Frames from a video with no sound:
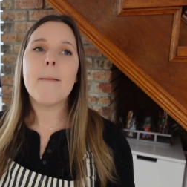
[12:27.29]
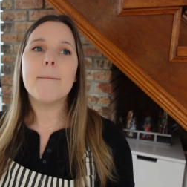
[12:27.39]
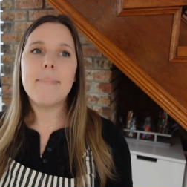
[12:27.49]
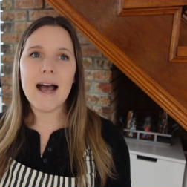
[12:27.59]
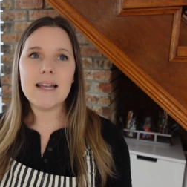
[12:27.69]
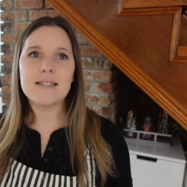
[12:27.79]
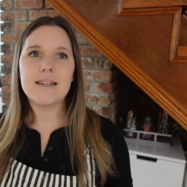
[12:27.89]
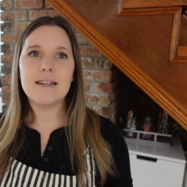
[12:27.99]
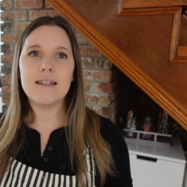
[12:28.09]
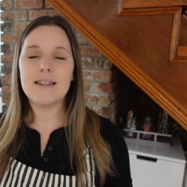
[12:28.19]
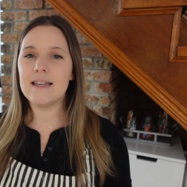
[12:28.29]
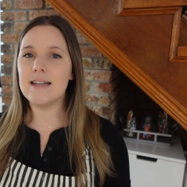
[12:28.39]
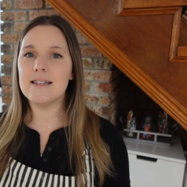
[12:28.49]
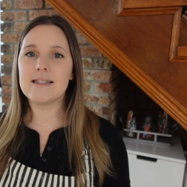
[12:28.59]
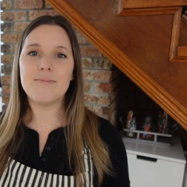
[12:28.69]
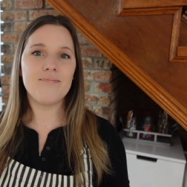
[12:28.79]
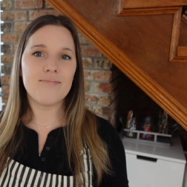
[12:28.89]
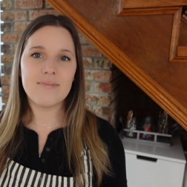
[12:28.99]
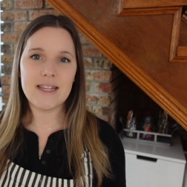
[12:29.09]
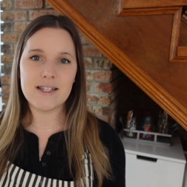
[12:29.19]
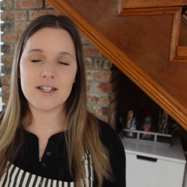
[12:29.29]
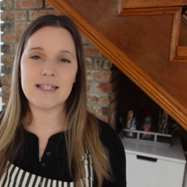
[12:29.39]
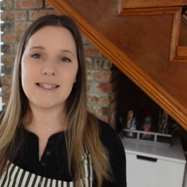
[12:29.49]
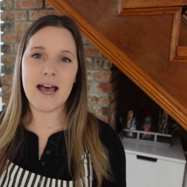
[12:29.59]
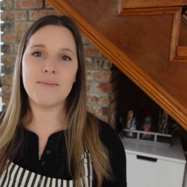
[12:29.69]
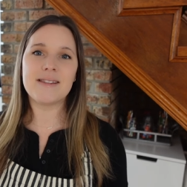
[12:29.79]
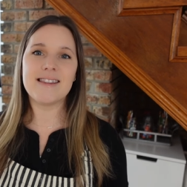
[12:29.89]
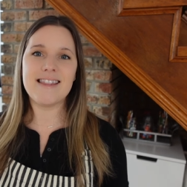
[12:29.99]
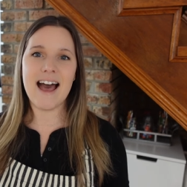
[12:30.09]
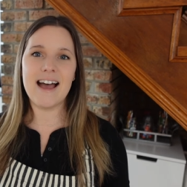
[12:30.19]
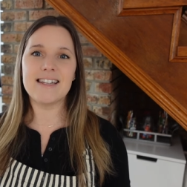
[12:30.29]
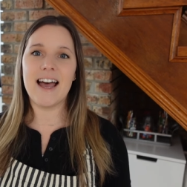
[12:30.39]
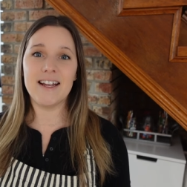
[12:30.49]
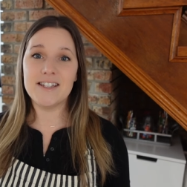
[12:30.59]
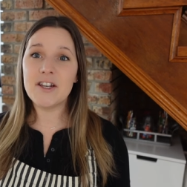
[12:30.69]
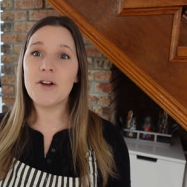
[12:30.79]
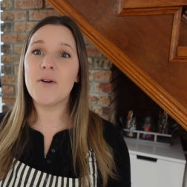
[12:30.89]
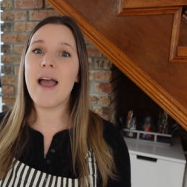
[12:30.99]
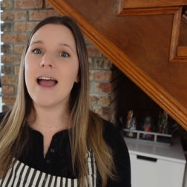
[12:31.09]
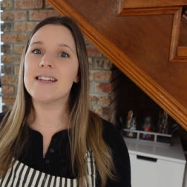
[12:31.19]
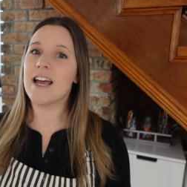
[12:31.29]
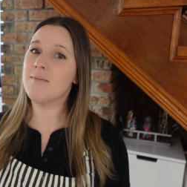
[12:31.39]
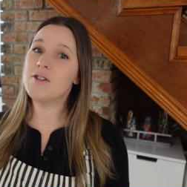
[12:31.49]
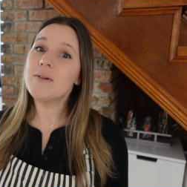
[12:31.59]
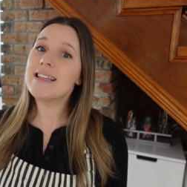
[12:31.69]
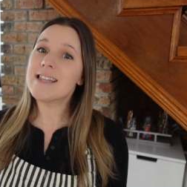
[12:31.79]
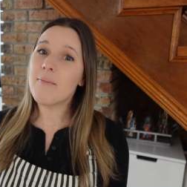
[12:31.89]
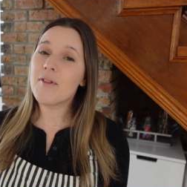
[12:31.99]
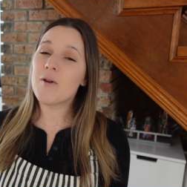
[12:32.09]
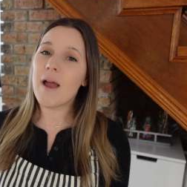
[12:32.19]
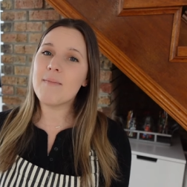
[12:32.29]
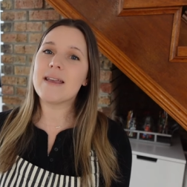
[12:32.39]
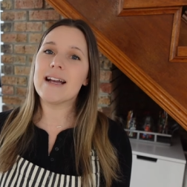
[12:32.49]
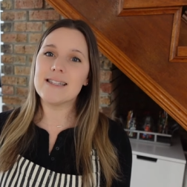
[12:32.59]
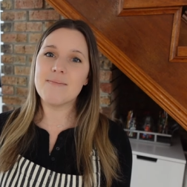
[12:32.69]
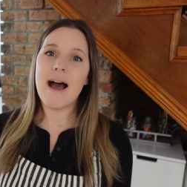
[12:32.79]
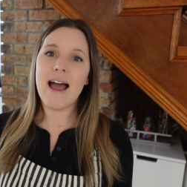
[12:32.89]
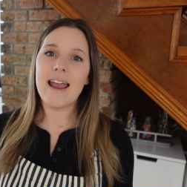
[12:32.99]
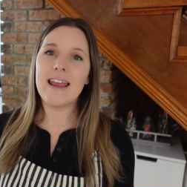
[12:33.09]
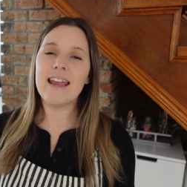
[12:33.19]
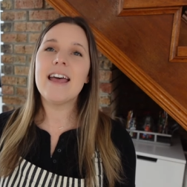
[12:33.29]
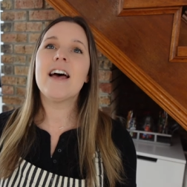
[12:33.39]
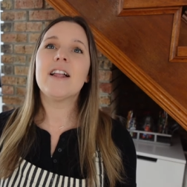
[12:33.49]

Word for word: But these these are the steps that I do and I'm doing something right because my